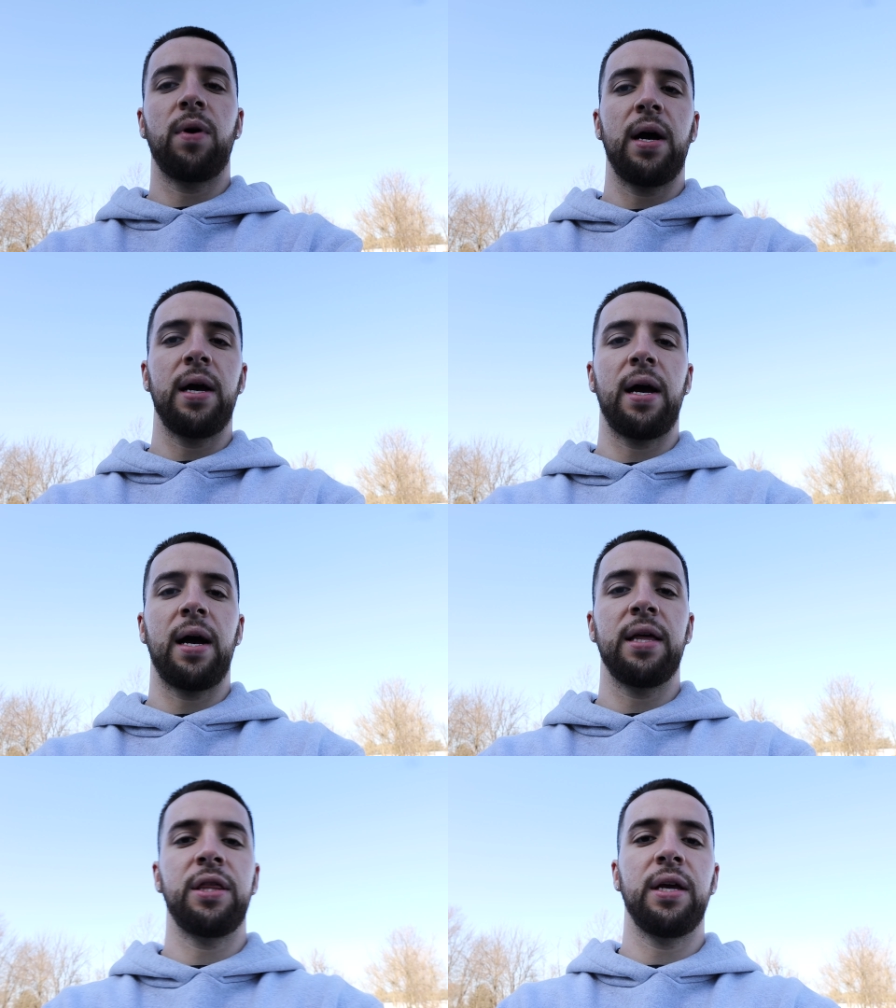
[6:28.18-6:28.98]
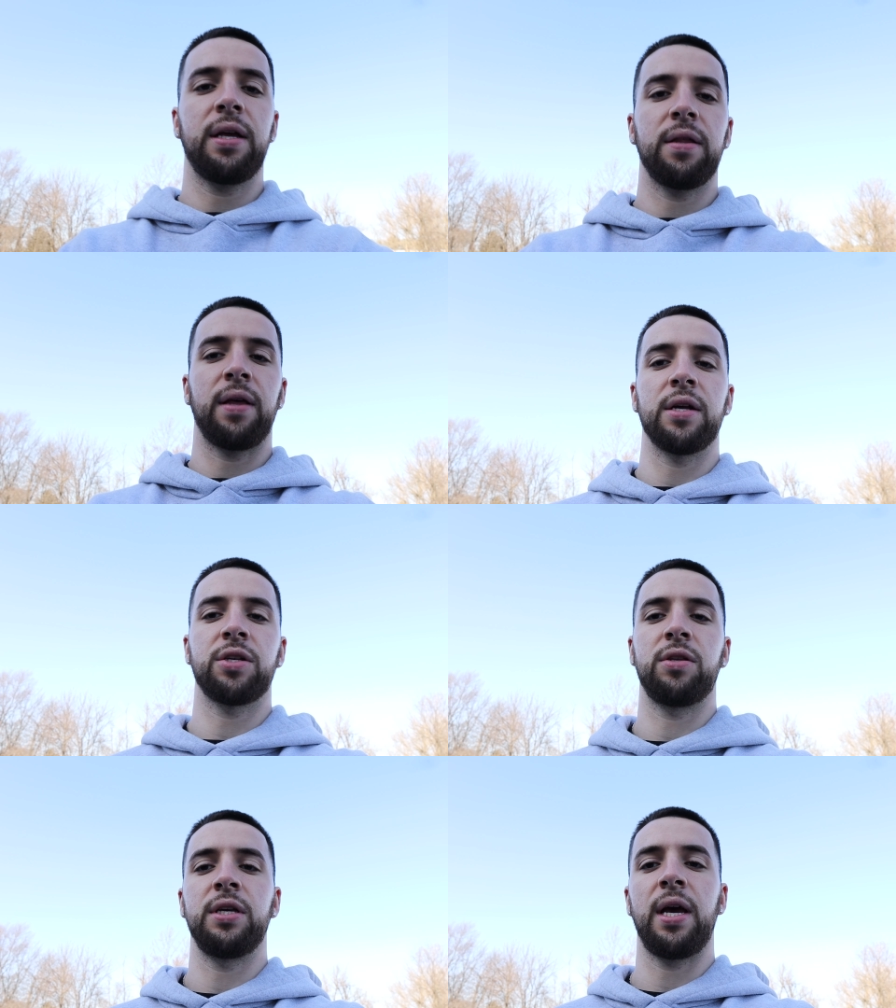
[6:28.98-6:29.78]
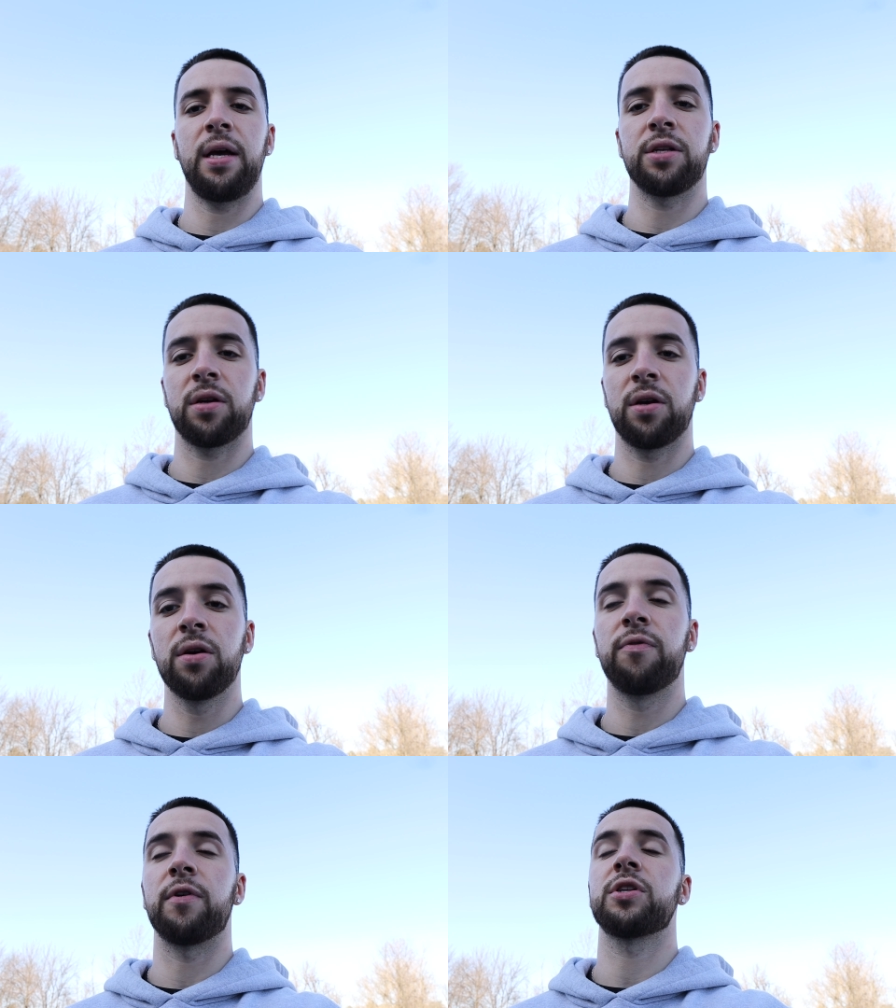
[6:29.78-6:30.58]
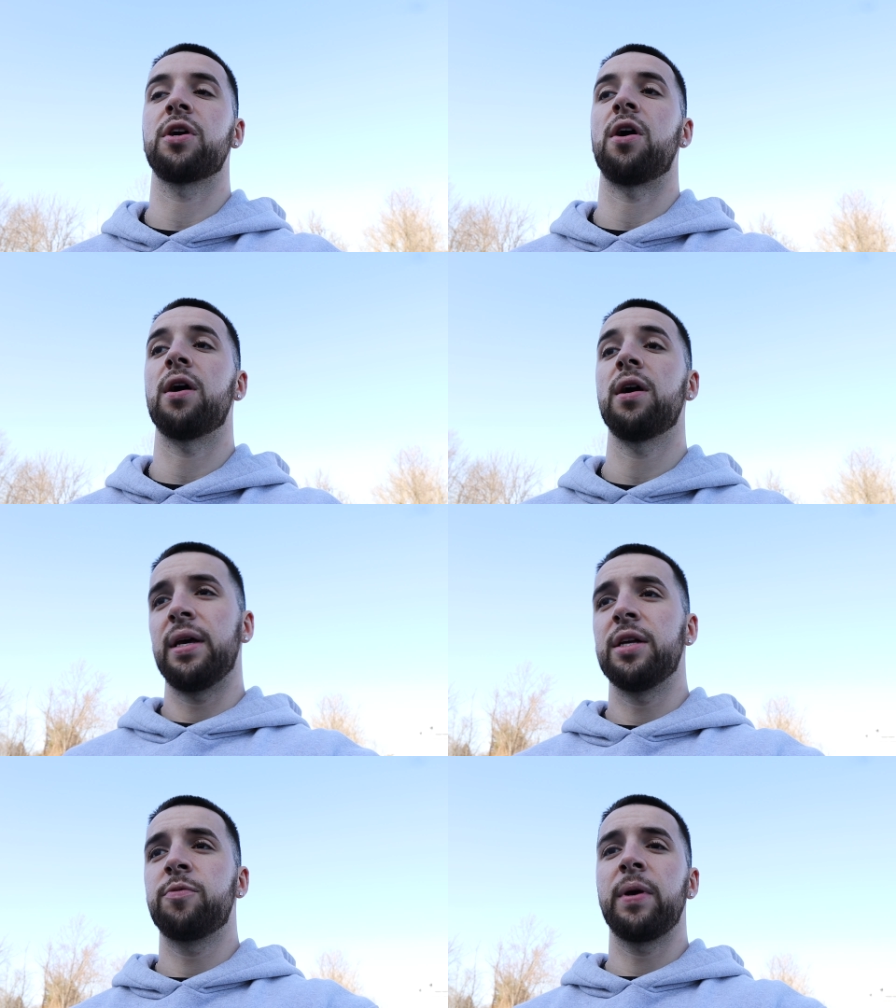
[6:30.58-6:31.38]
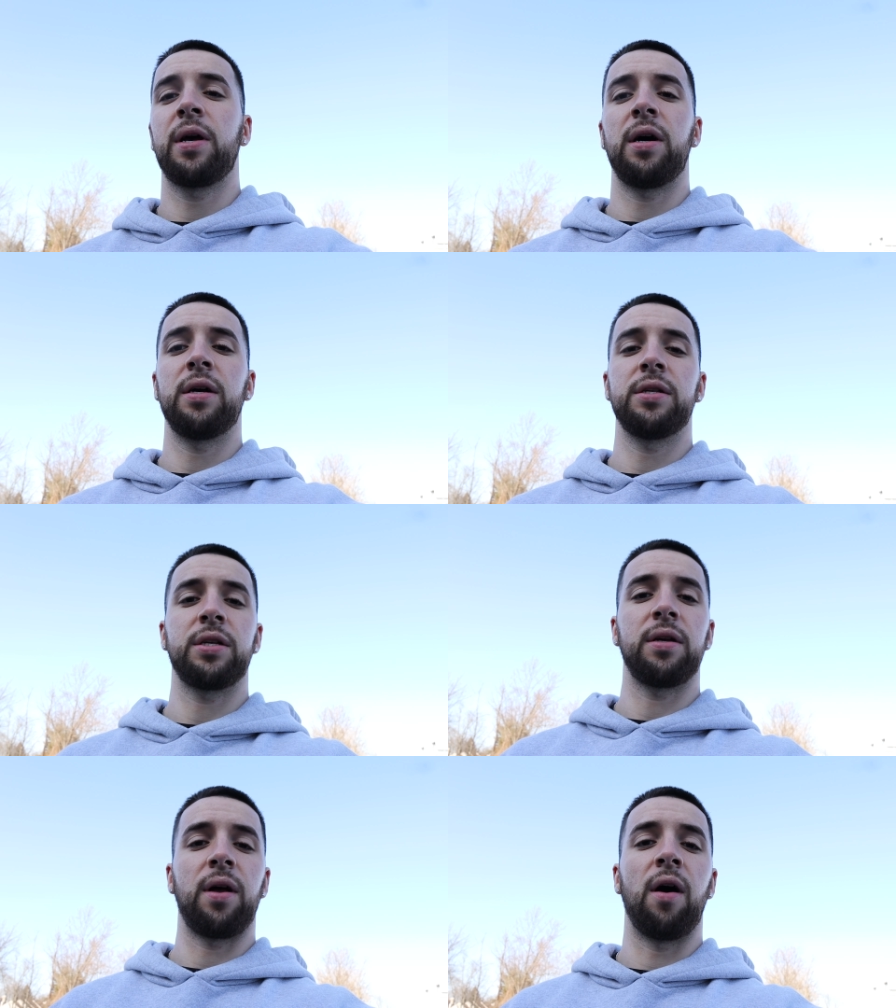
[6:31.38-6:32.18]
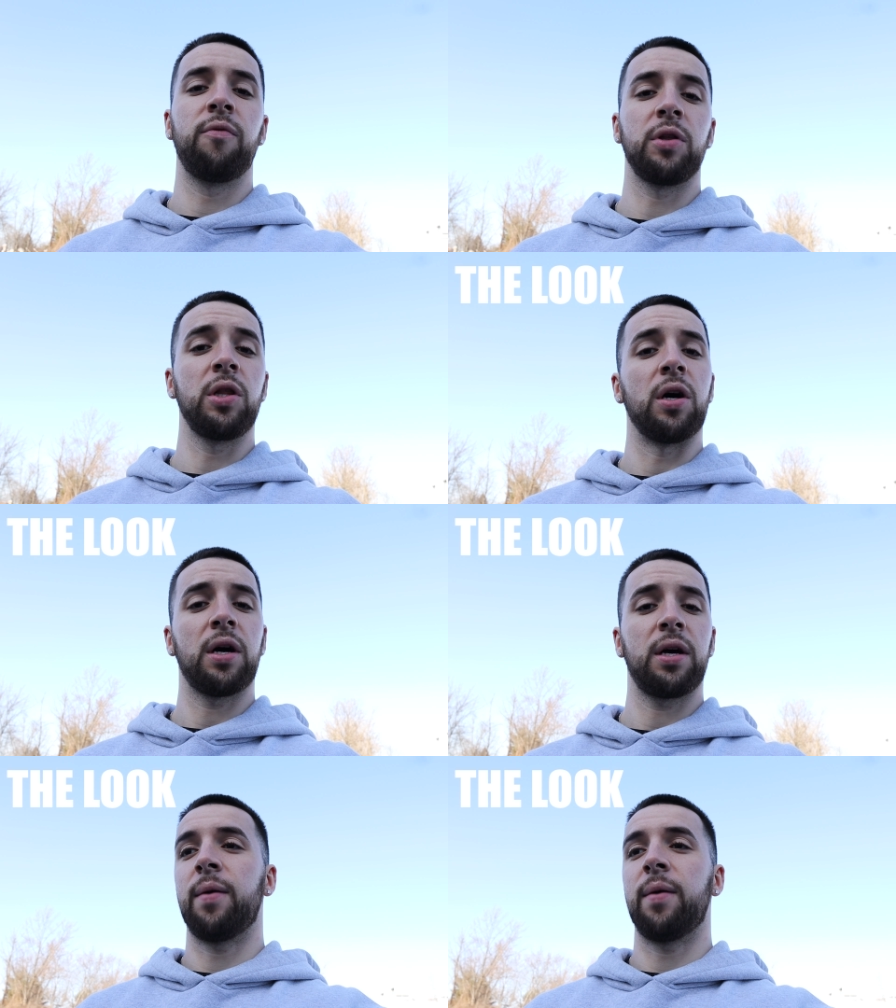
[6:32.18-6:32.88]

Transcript: why I think the SRT8 is a good first car is because of the look.